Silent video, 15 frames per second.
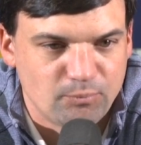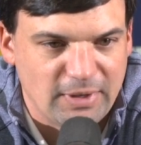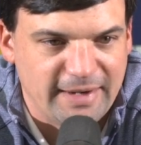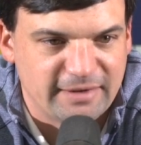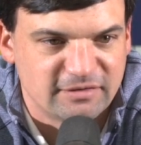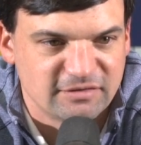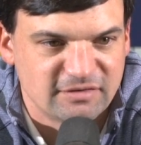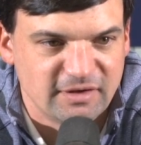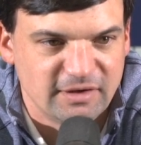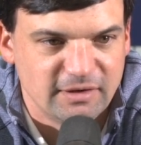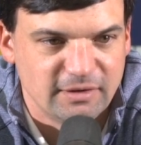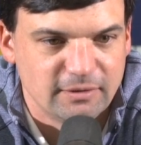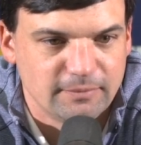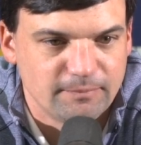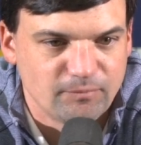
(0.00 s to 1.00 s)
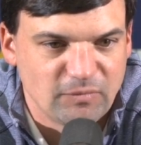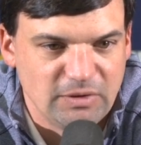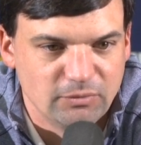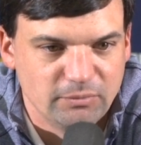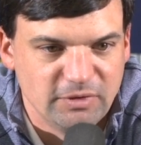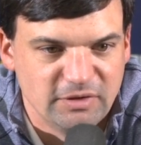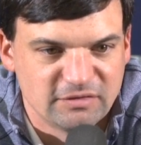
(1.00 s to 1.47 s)
practice there.
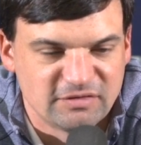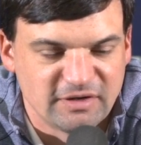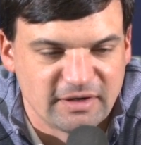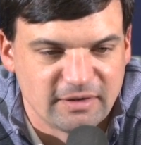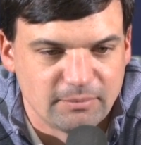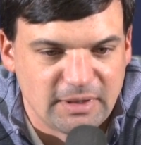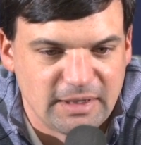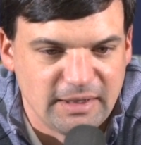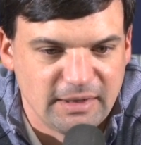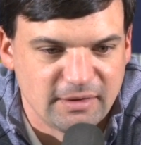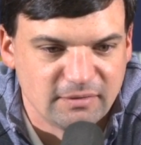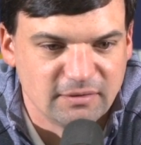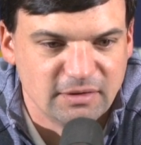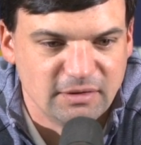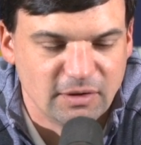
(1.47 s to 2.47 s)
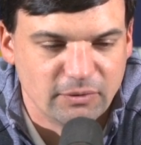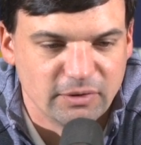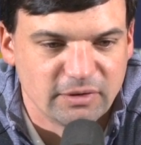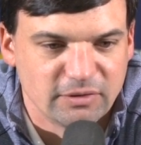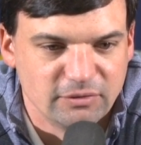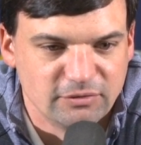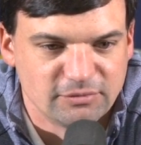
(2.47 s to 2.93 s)
He would be the second mic. And then
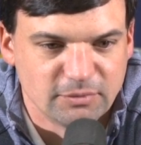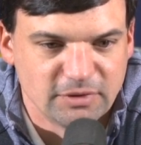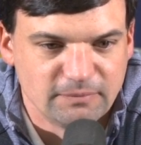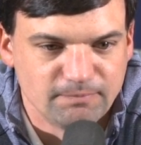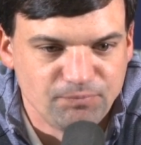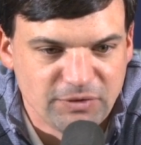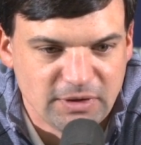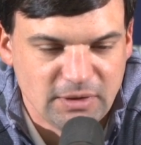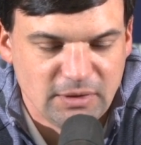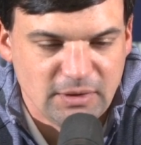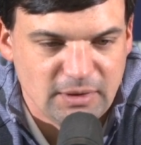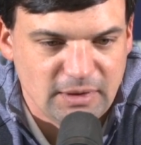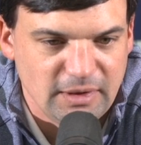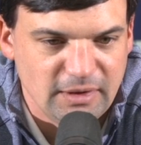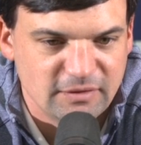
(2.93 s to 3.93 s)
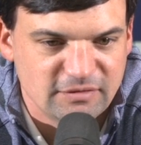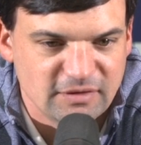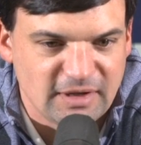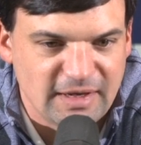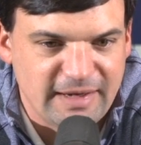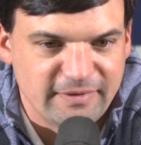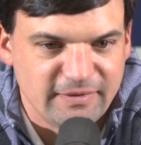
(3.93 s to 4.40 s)
Noah Guzman is
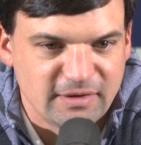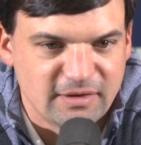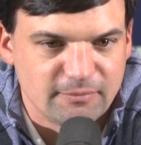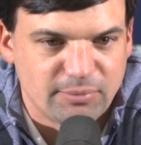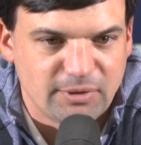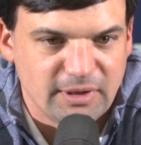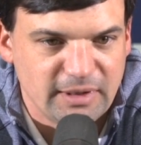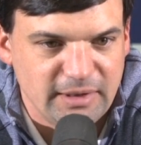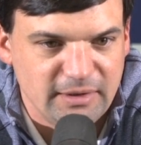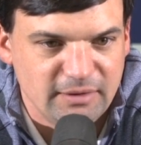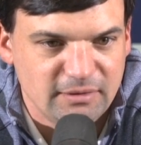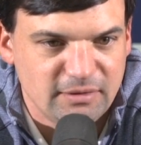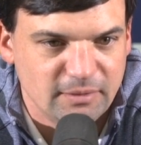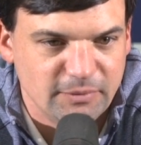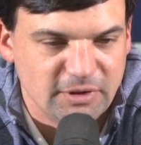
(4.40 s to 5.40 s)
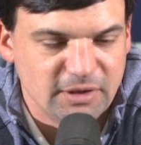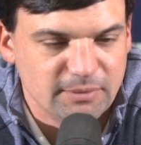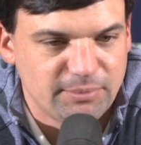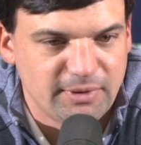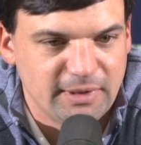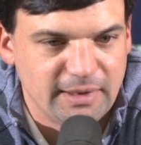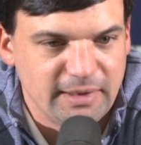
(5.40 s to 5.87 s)
a guy that can come in
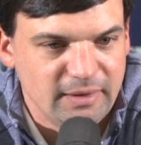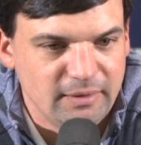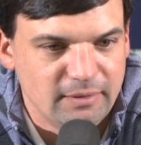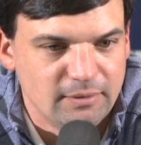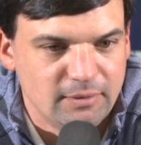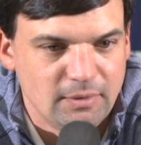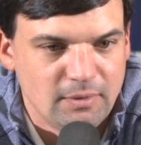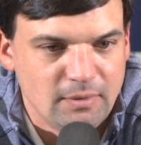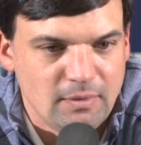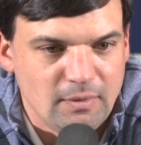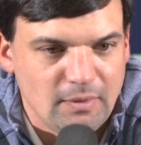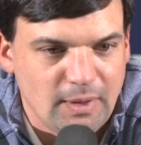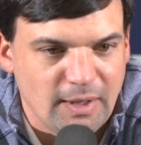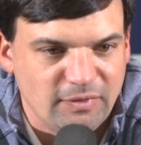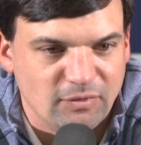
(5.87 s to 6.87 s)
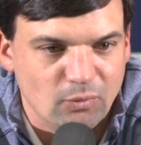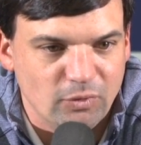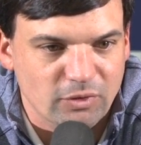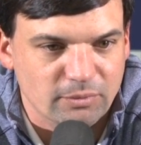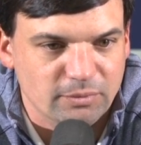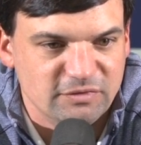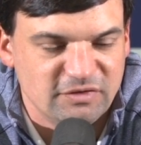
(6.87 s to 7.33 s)
and play at the
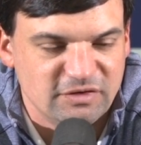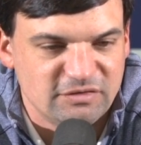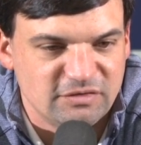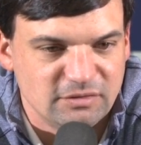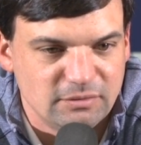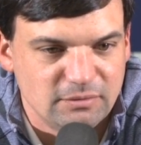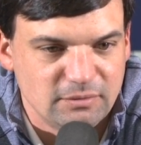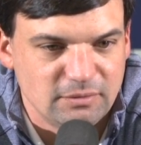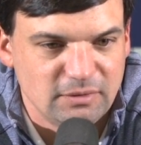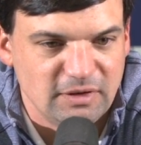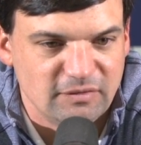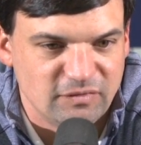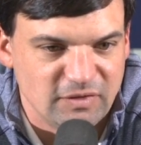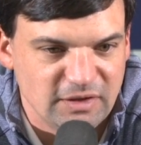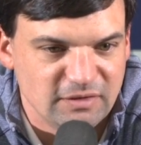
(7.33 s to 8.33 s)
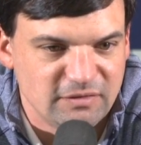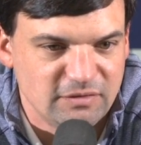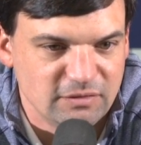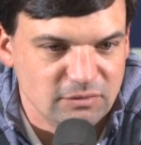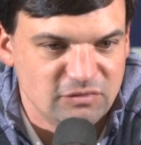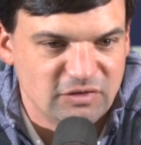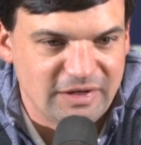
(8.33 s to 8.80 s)
wheel position if needed
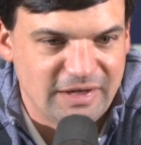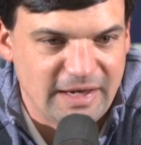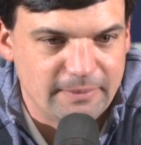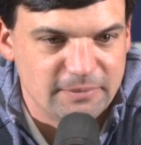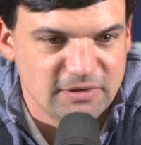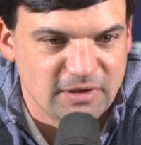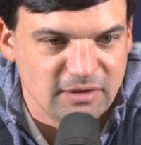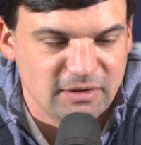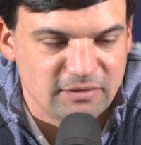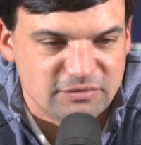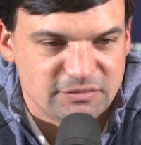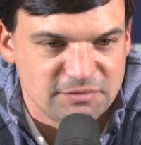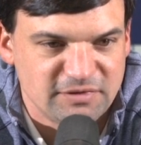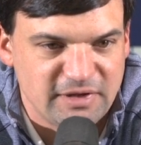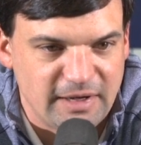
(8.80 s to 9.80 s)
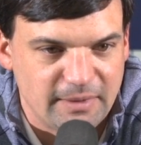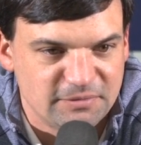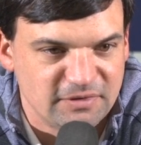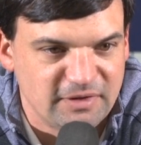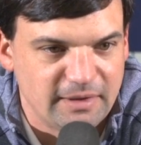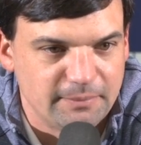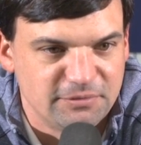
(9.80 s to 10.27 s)
to. Jake Abbott can give some
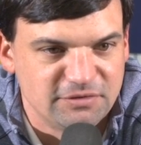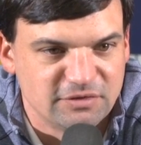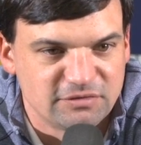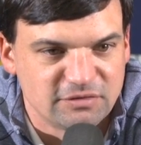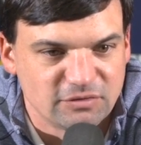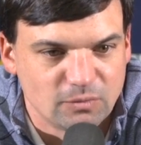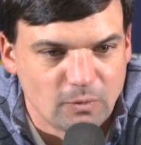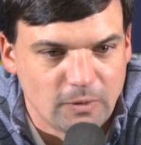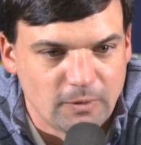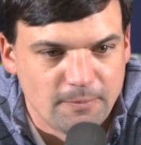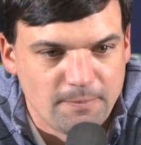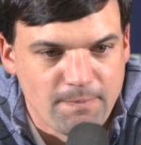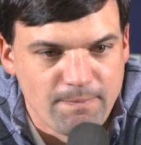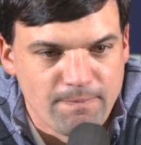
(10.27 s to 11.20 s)
snaps at that position as well.